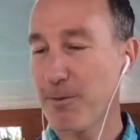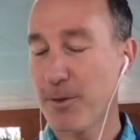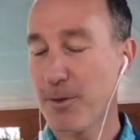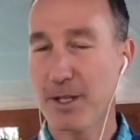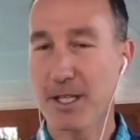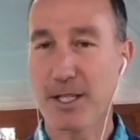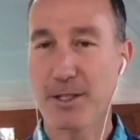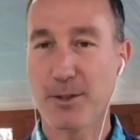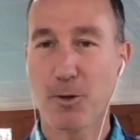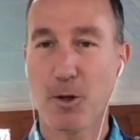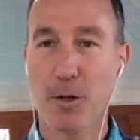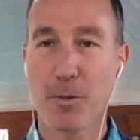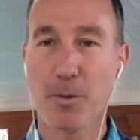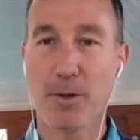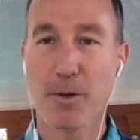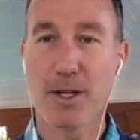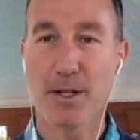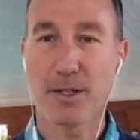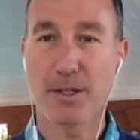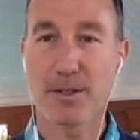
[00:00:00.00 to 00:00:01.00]
for these
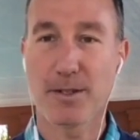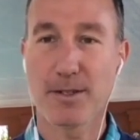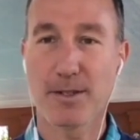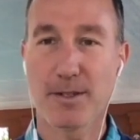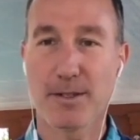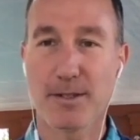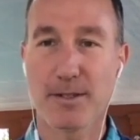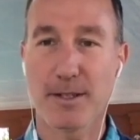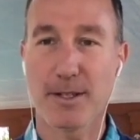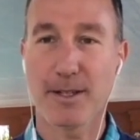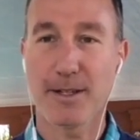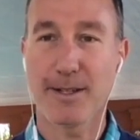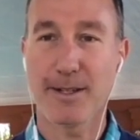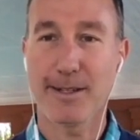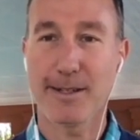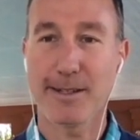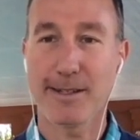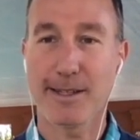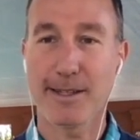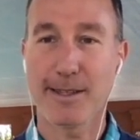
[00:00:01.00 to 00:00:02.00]
corporations,
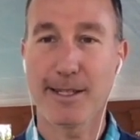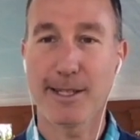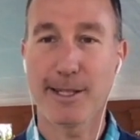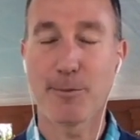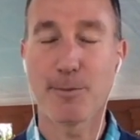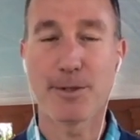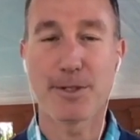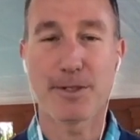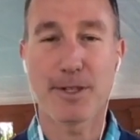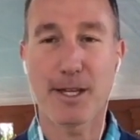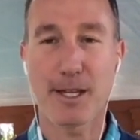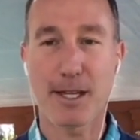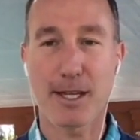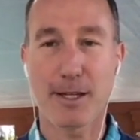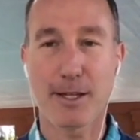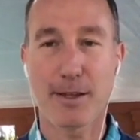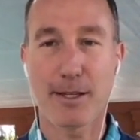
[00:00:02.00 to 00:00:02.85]
I think you're mistaken.